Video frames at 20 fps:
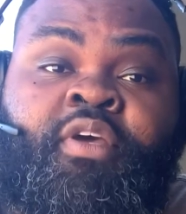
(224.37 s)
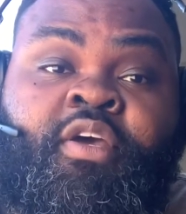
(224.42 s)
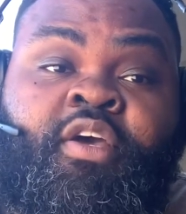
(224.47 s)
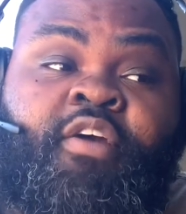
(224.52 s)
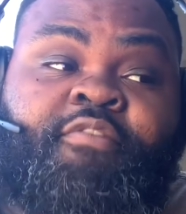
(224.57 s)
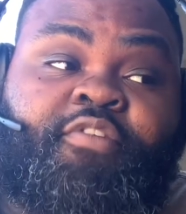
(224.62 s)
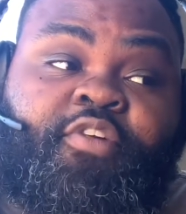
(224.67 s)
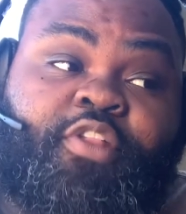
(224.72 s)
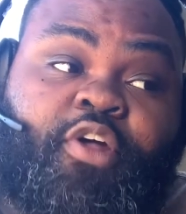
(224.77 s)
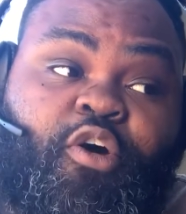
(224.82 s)

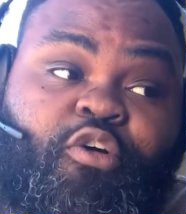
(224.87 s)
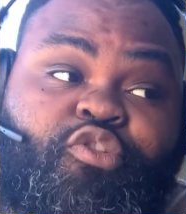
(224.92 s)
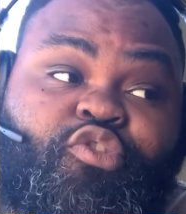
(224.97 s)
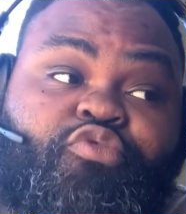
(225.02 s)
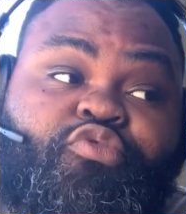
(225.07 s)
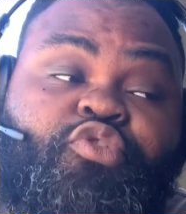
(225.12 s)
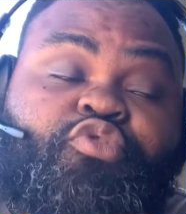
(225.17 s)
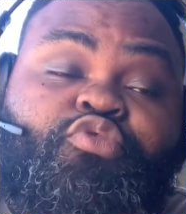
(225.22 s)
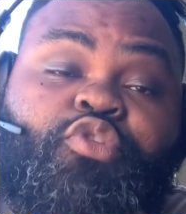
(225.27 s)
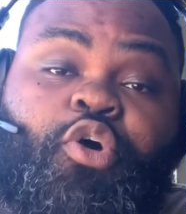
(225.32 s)
for those who
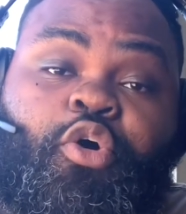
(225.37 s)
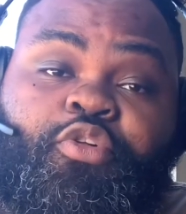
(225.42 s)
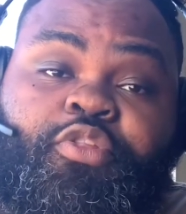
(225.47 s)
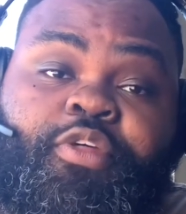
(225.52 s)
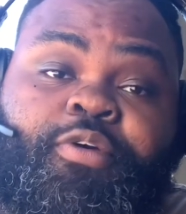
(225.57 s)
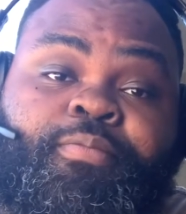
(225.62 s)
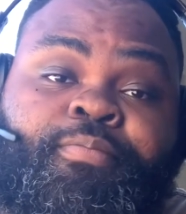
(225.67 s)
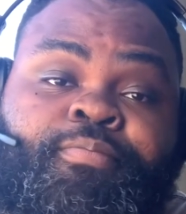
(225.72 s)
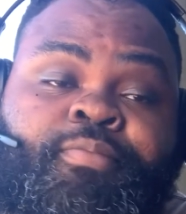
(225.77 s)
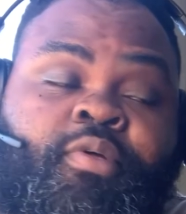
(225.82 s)
do know
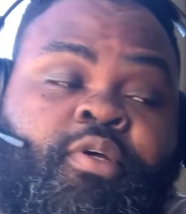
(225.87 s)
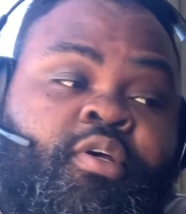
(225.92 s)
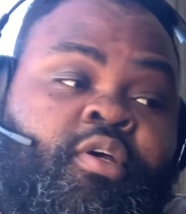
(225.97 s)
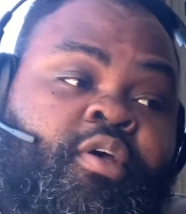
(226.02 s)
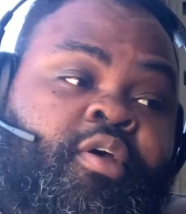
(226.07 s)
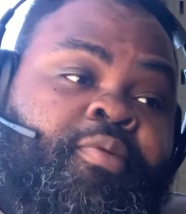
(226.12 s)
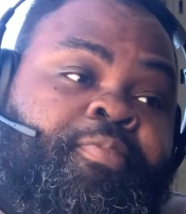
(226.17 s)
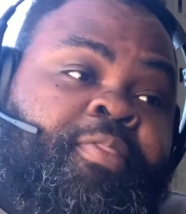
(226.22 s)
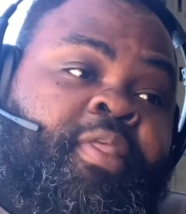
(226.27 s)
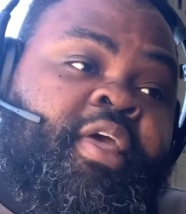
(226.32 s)

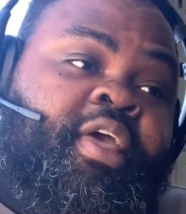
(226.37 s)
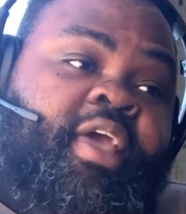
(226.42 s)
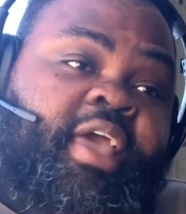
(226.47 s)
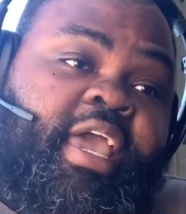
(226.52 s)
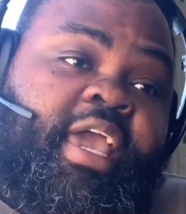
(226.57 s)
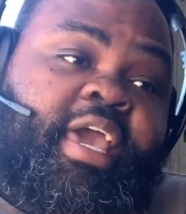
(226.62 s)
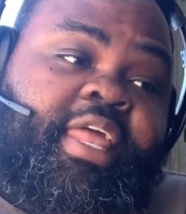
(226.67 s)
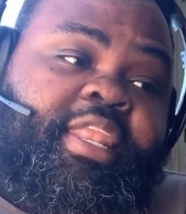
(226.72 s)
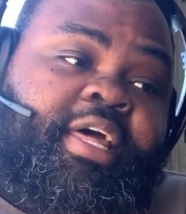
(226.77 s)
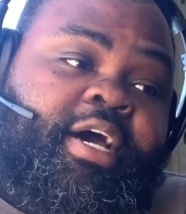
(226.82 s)
them.
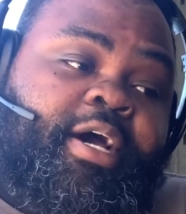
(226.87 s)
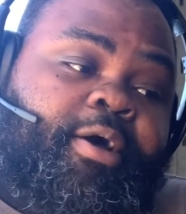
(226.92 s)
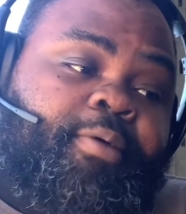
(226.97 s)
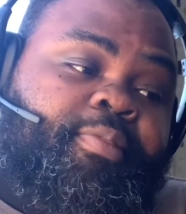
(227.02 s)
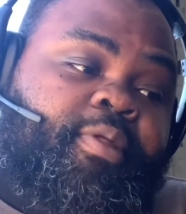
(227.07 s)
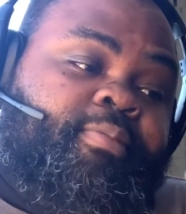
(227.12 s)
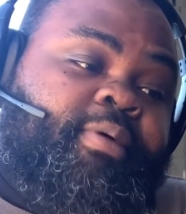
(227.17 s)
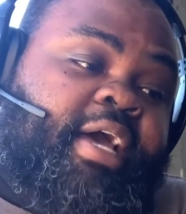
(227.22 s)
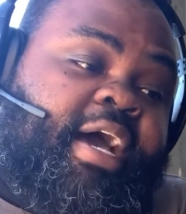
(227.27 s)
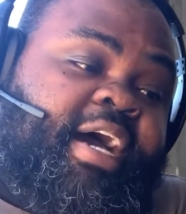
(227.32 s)
And
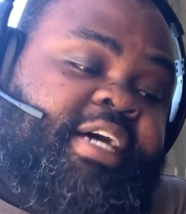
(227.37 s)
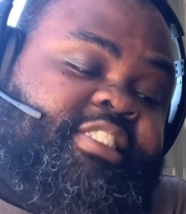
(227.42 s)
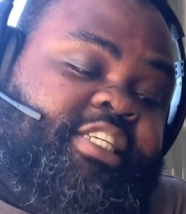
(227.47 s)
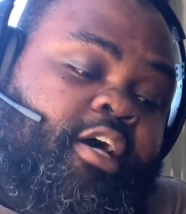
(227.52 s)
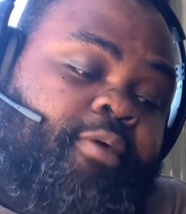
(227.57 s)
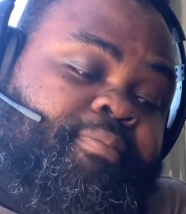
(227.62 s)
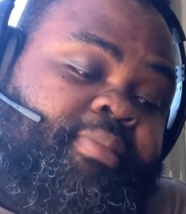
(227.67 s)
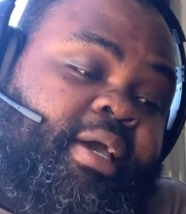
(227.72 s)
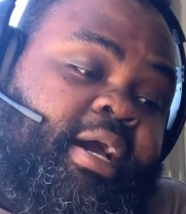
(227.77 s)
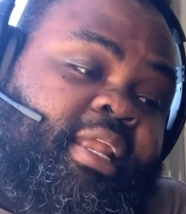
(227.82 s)
them guys
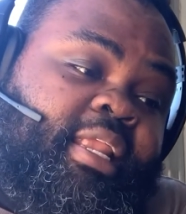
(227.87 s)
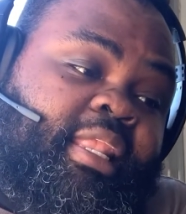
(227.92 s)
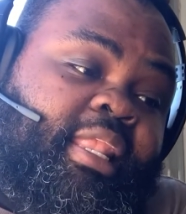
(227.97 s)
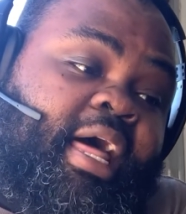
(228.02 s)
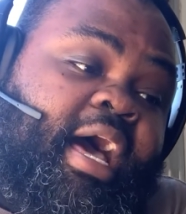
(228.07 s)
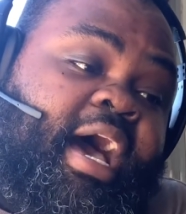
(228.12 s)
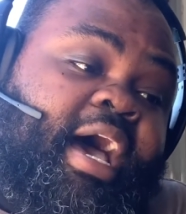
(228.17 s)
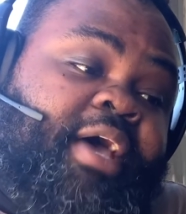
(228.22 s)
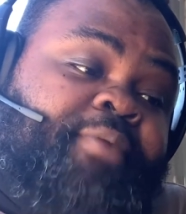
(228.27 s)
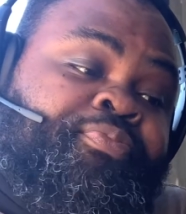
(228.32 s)
helped me out a
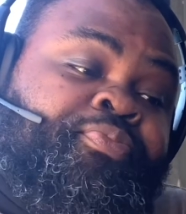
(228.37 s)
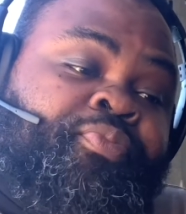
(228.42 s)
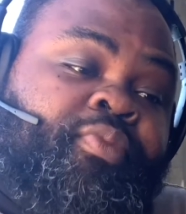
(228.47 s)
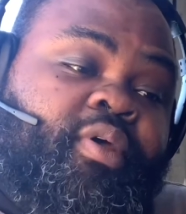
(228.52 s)
lot.